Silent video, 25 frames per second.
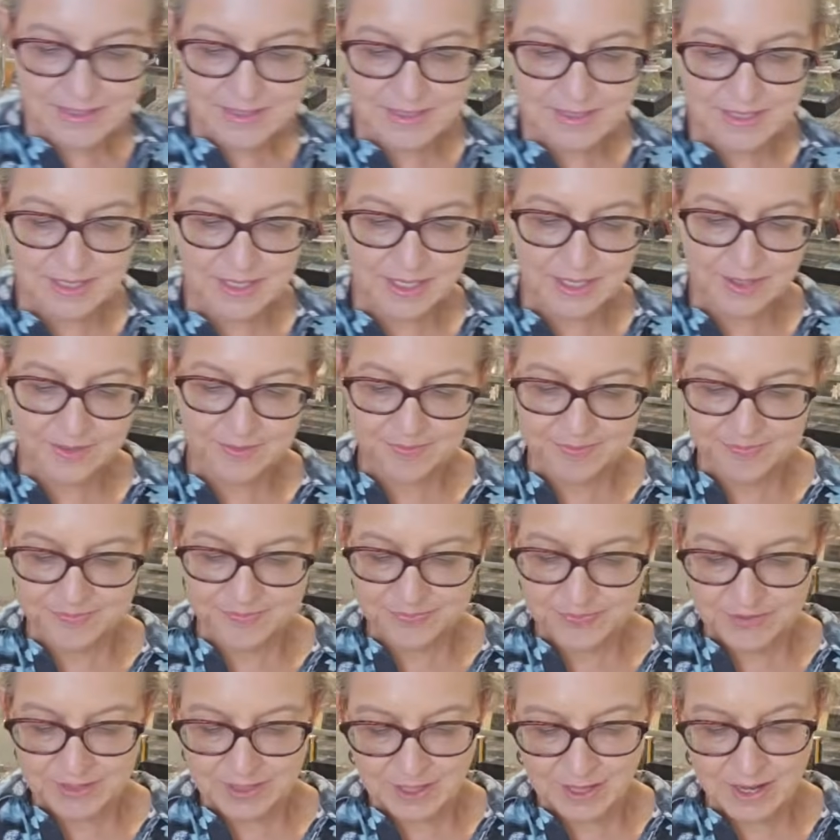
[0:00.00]
see.
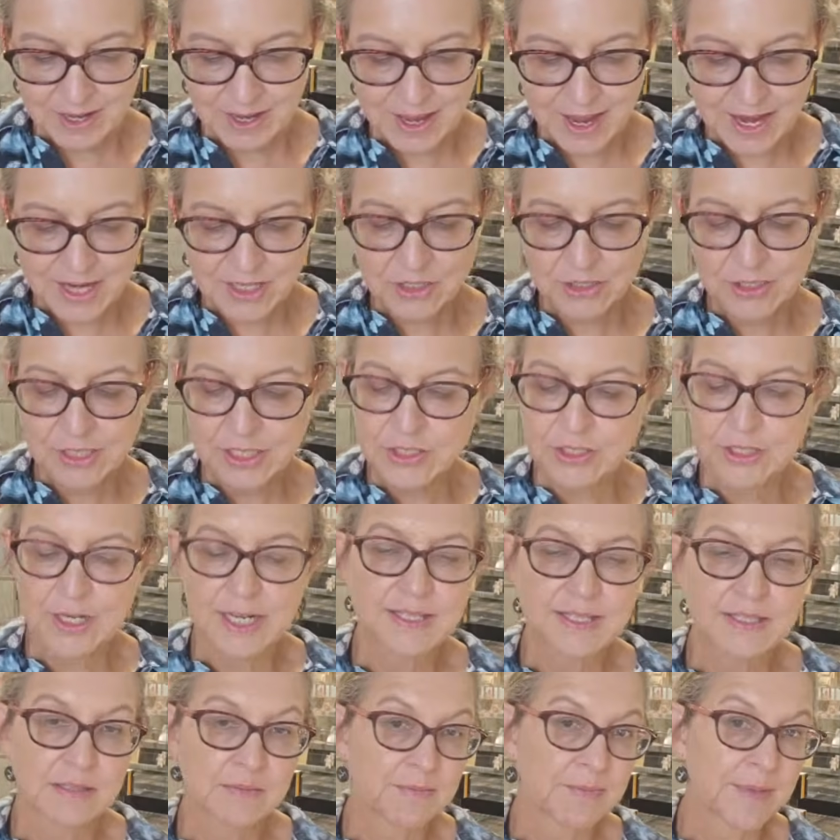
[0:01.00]
I actually
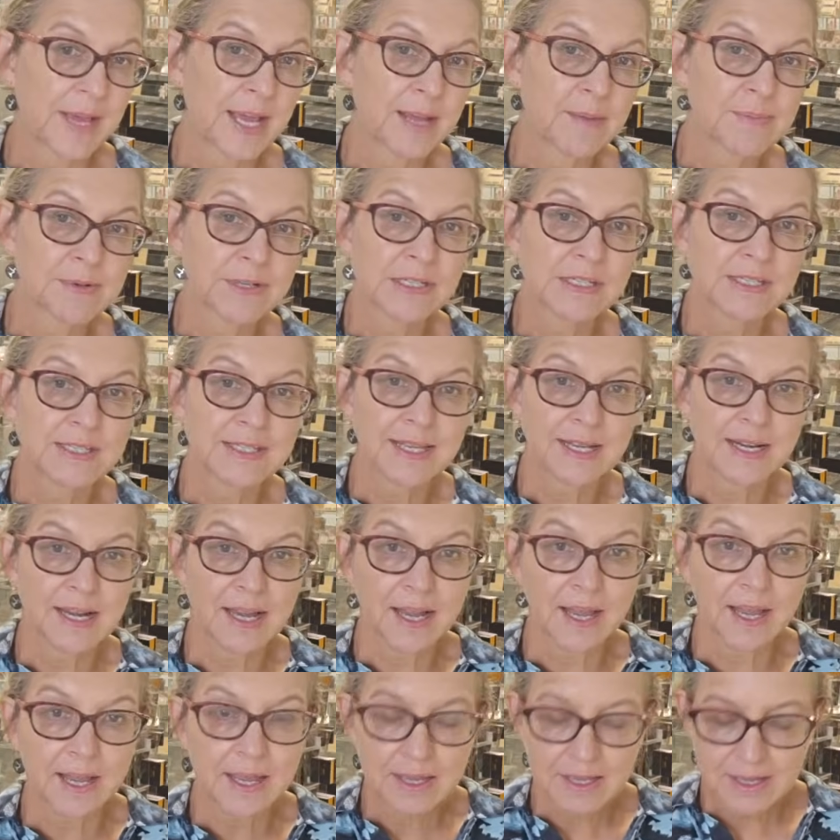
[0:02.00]
tried some papers that
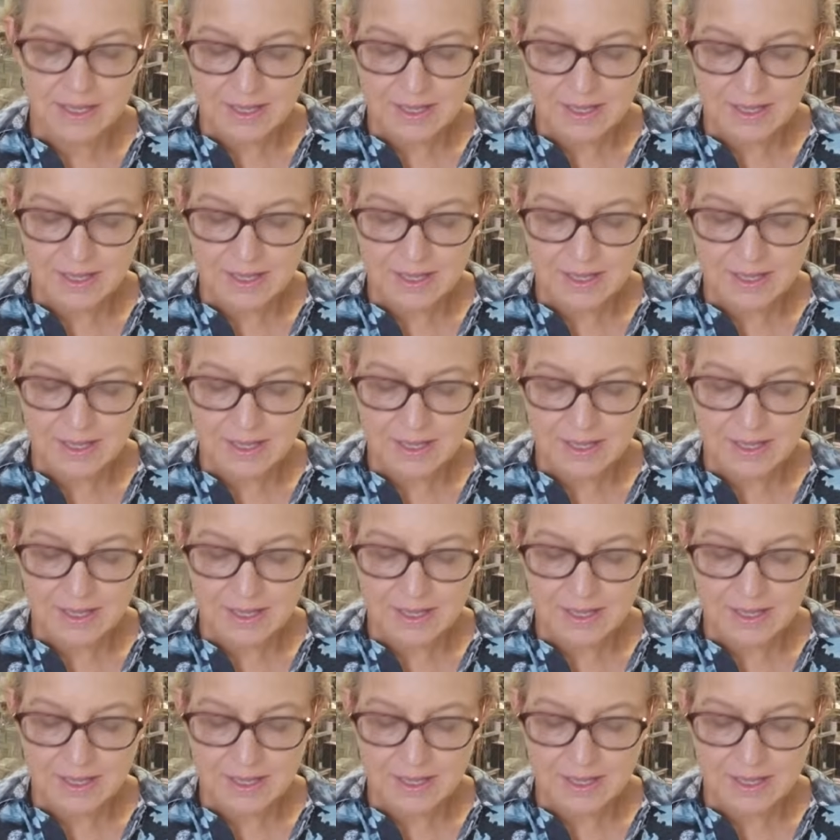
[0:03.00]
I